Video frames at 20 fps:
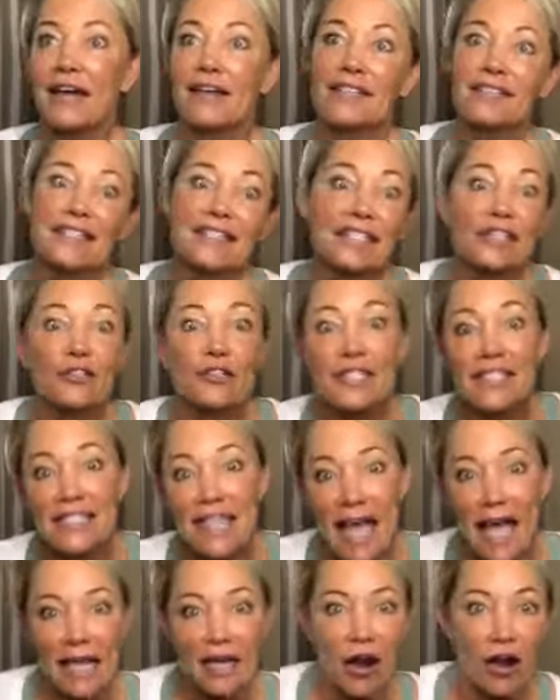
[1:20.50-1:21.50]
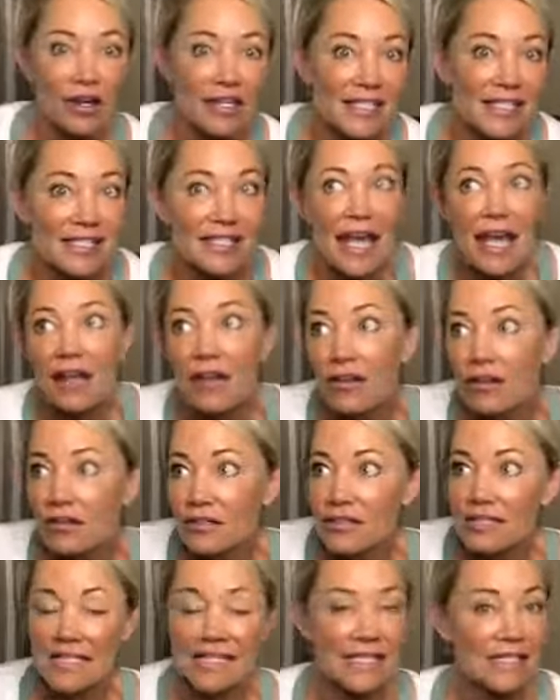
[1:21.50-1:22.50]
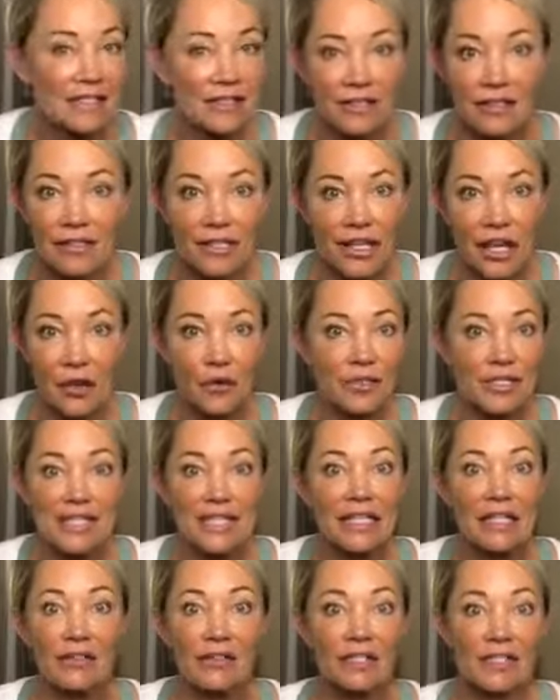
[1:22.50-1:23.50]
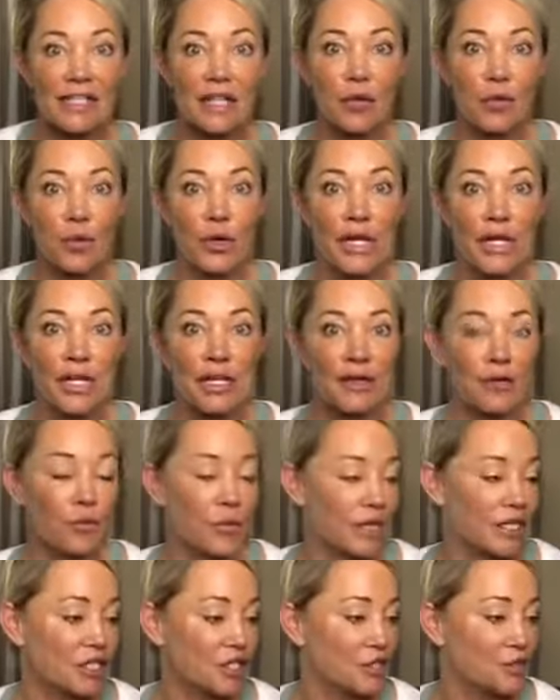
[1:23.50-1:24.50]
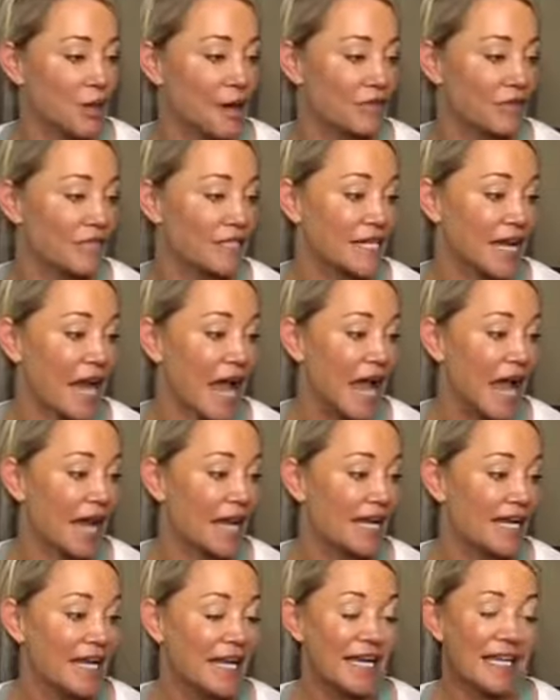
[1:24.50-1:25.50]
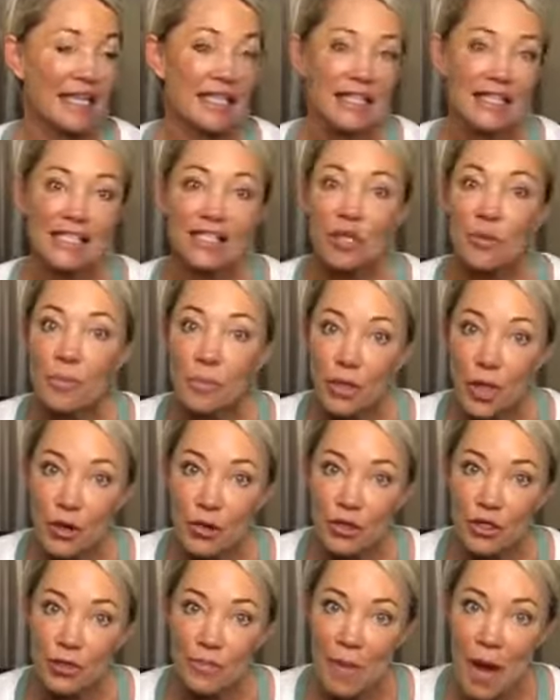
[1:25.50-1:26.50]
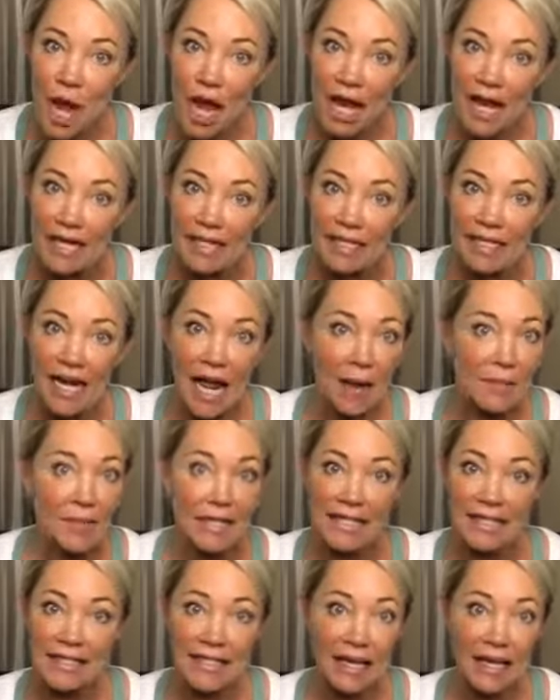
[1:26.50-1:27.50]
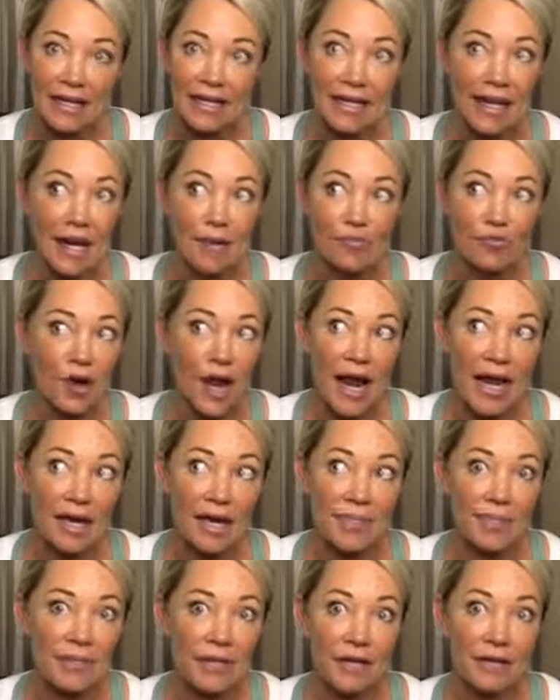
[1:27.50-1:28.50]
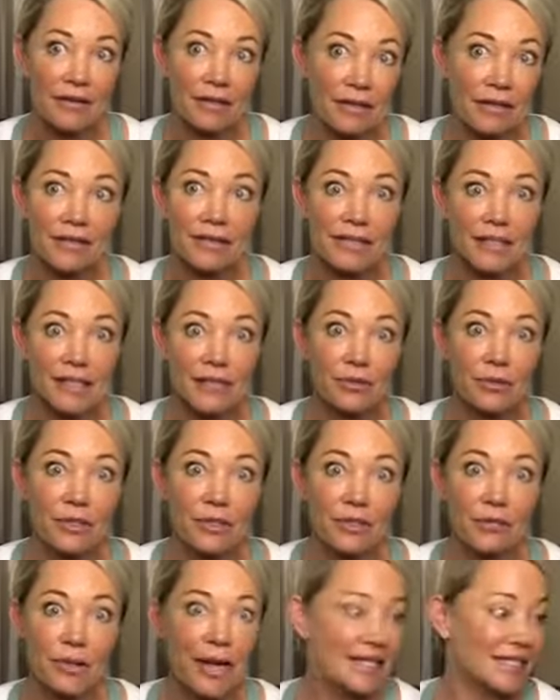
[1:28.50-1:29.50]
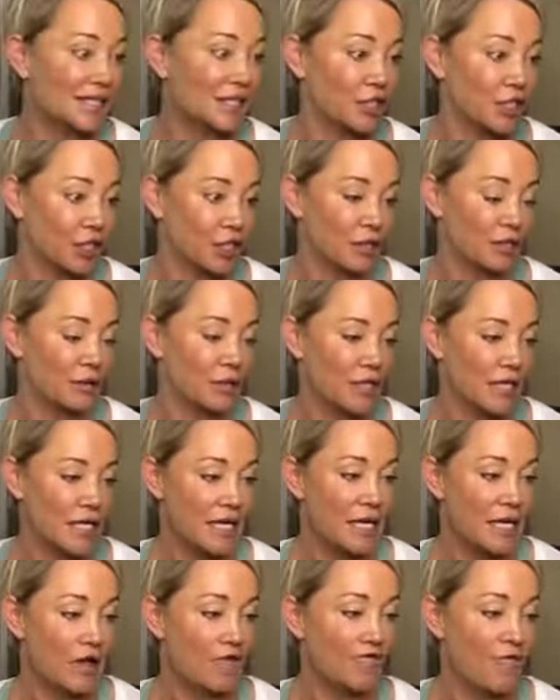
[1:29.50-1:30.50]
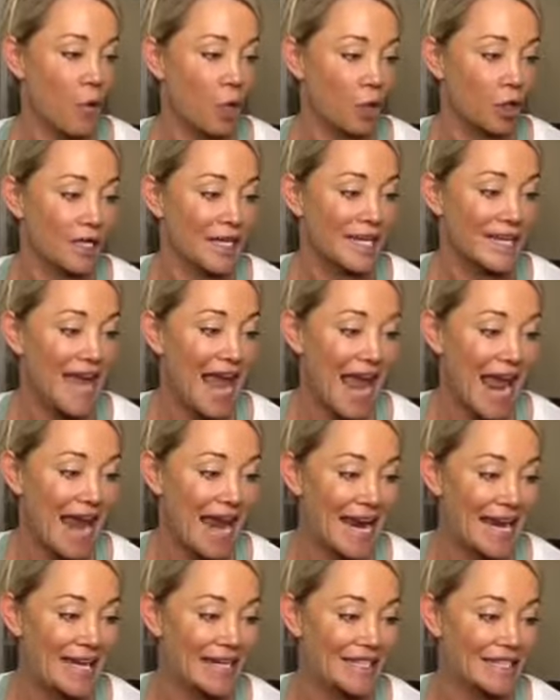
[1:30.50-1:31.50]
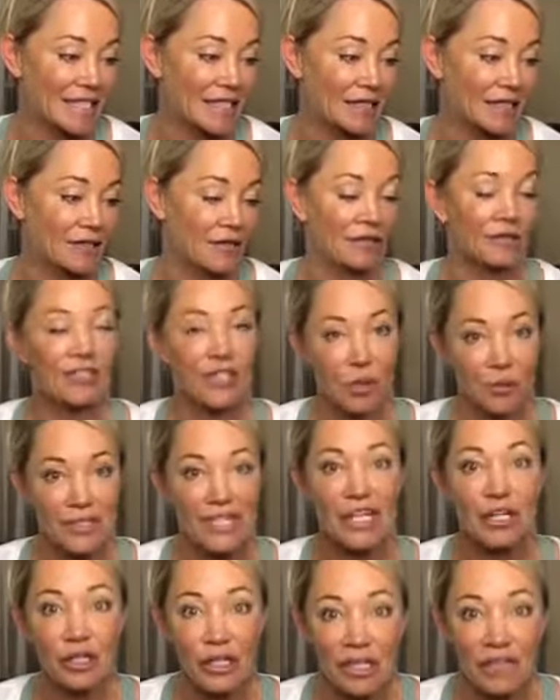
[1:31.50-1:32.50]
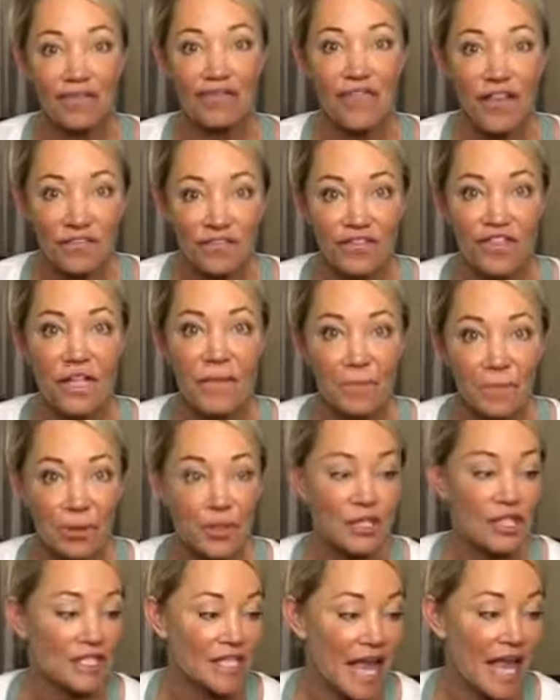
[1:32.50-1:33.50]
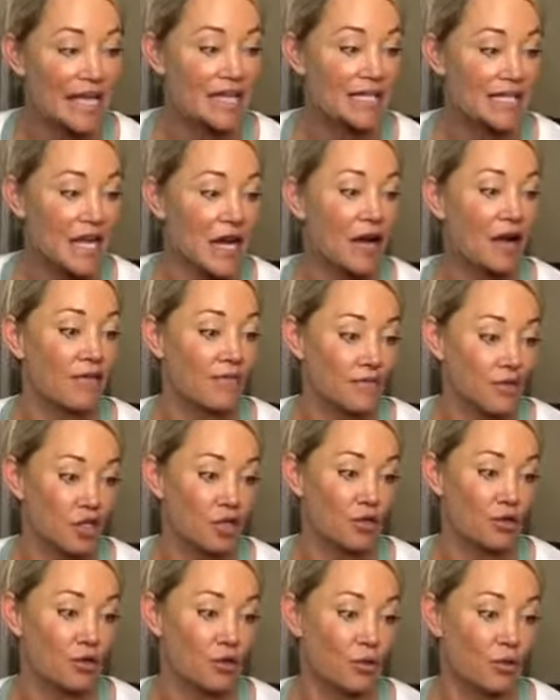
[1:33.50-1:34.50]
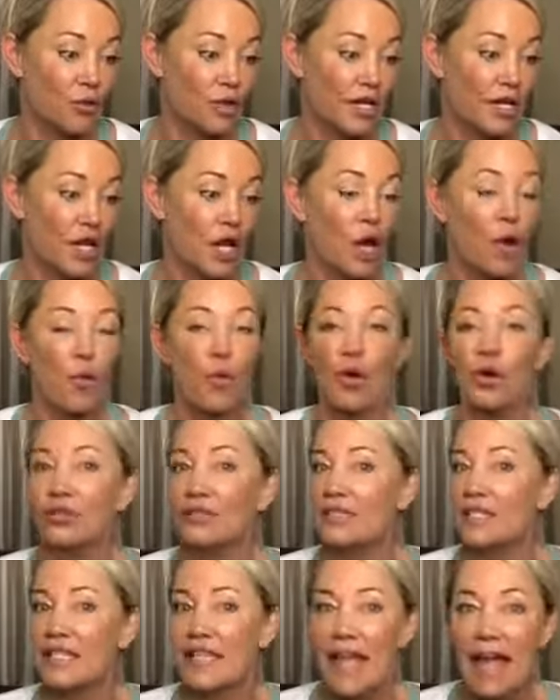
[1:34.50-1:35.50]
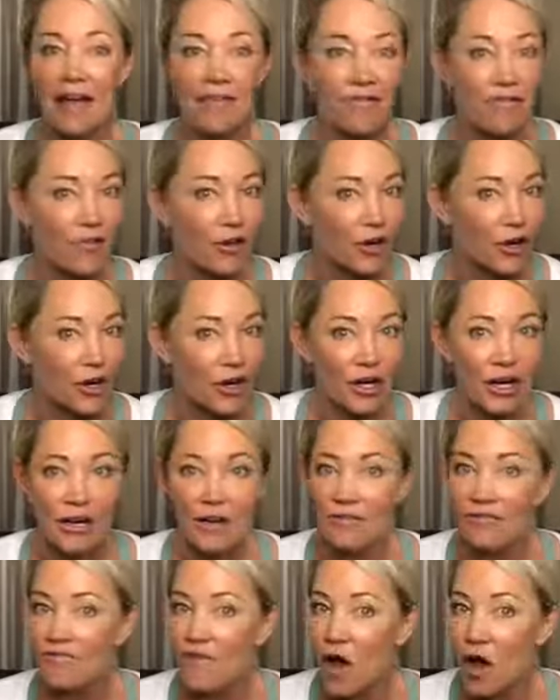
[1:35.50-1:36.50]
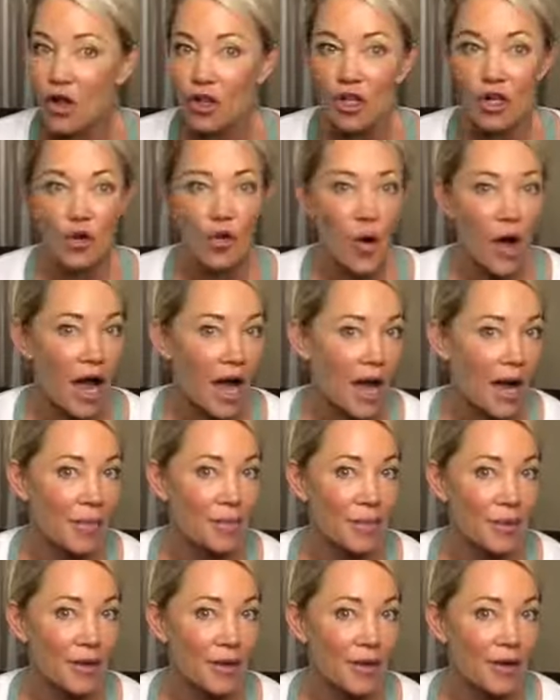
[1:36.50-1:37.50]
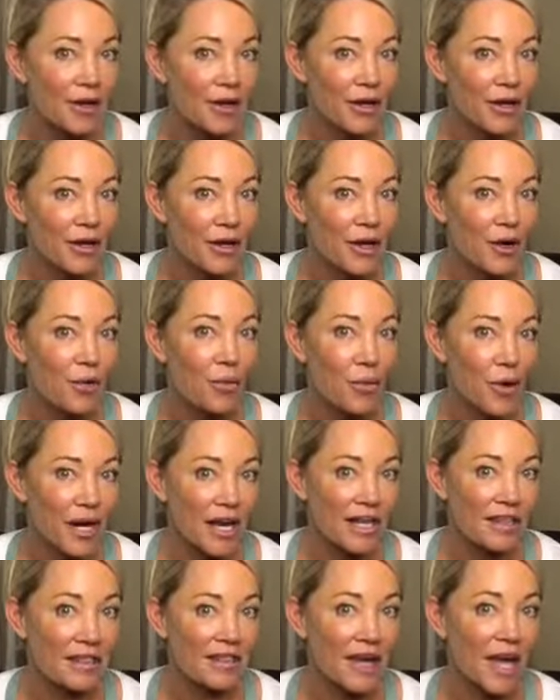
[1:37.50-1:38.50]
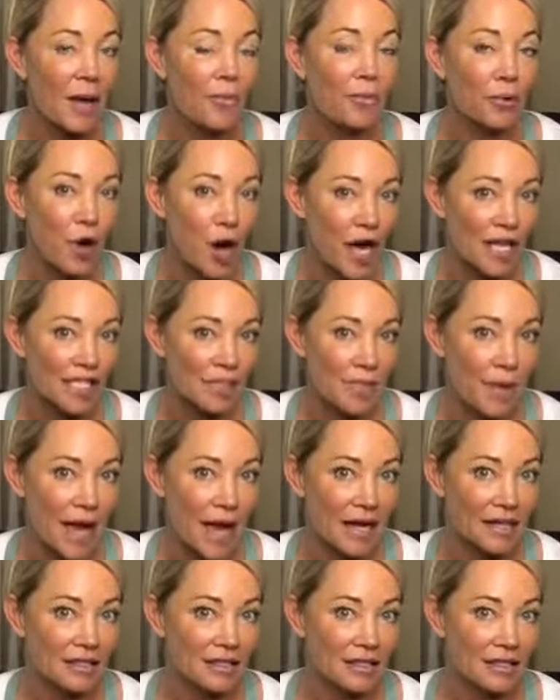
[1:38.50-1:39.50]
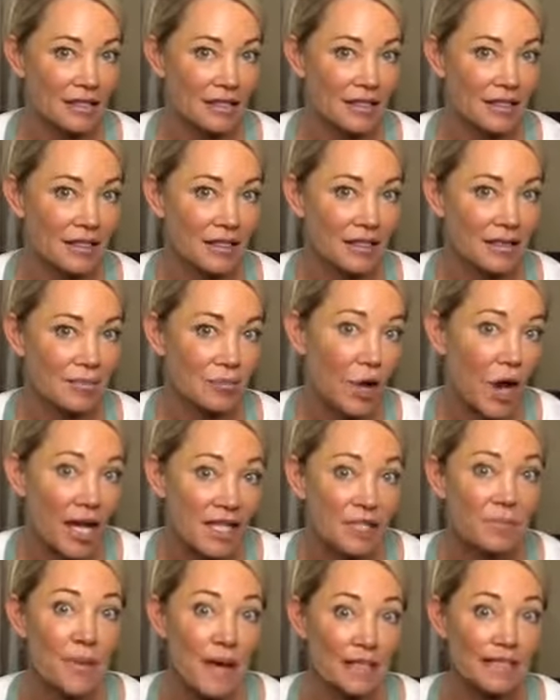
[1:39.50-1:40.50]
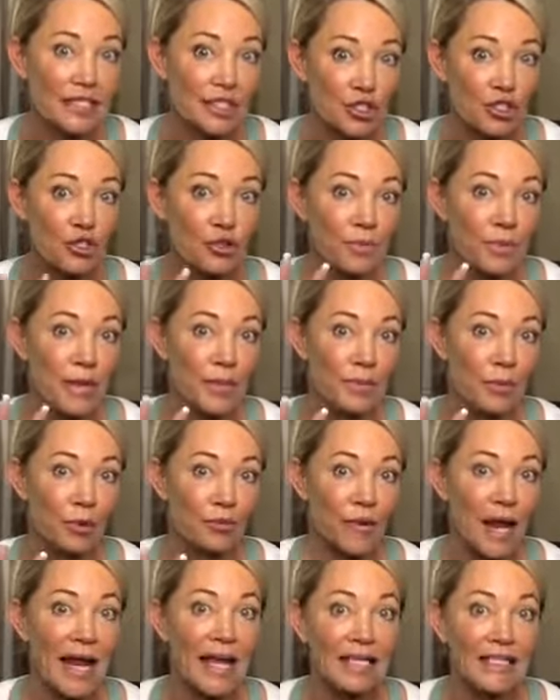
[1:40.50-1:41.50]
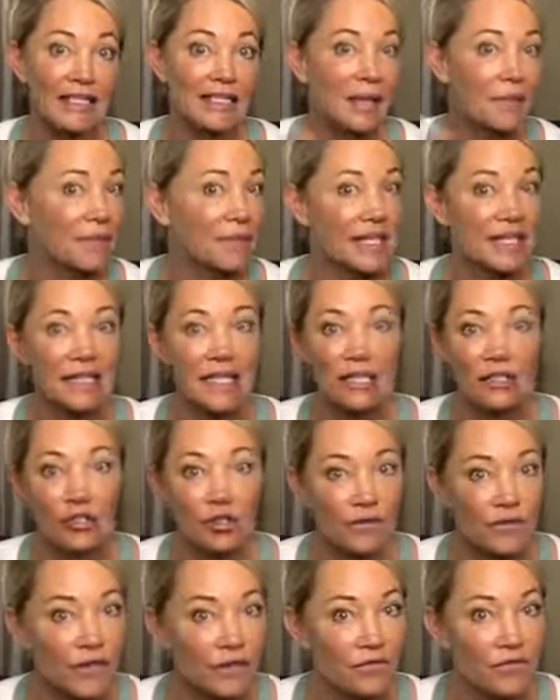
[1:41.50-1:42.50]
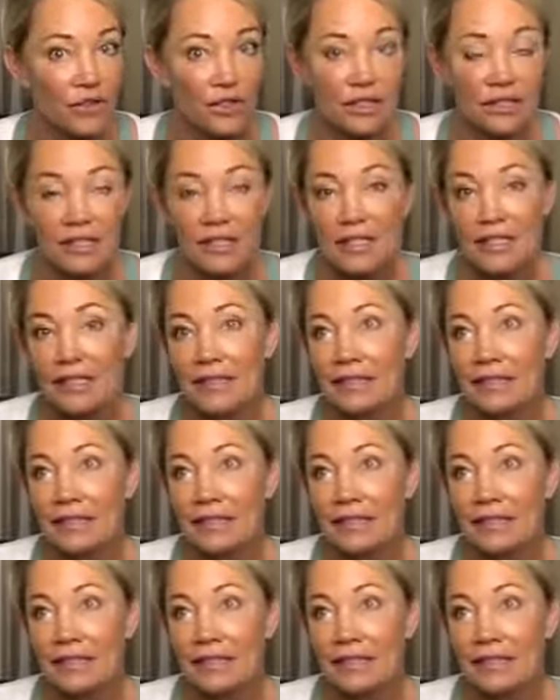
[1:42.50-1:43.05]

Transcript: skill set, our sales, skills that we do every day. This will blow your mind. And I'm going to tell you, I'm right up there guilty with the rest of you. 48, so nearly 50% of you will never follow up with a prospect. Prospect is two people, right? Somebody that you've even,